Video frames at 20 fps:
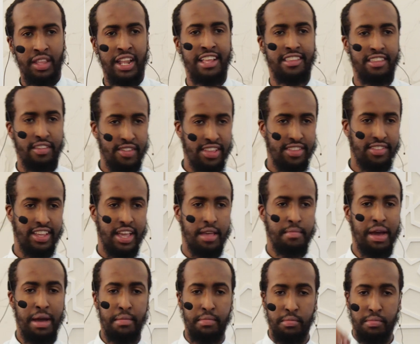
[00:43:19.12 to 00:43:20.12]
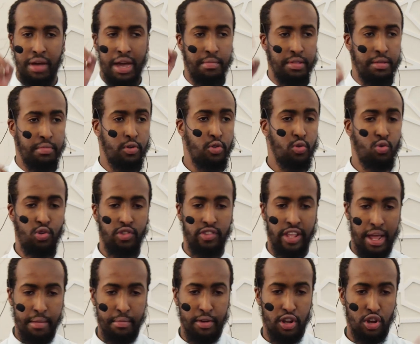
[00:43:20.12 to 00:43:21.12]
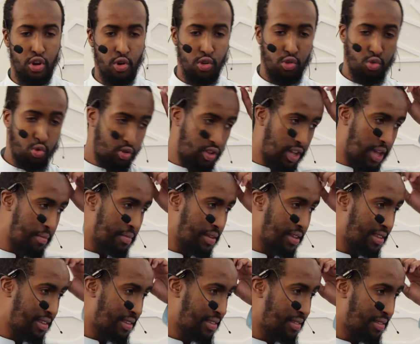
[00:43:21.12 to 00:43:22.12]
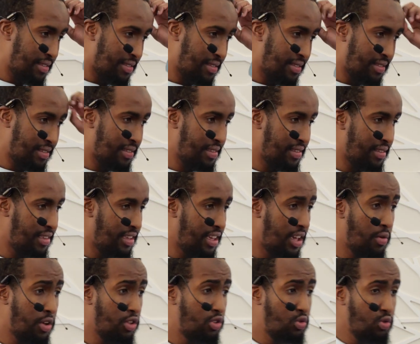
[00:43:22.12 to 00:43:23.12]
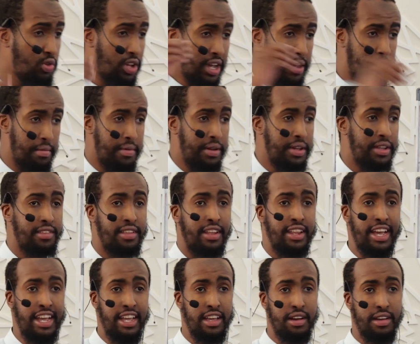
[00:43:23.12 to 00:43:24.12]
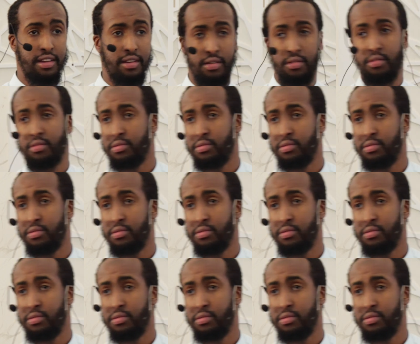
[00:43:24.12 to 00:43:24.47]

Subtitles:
Let's investigate. Muhammad ibn Nuh said, I'm going to go and talk to him. He went to Yahya ibn Ma'in and said, Yahya,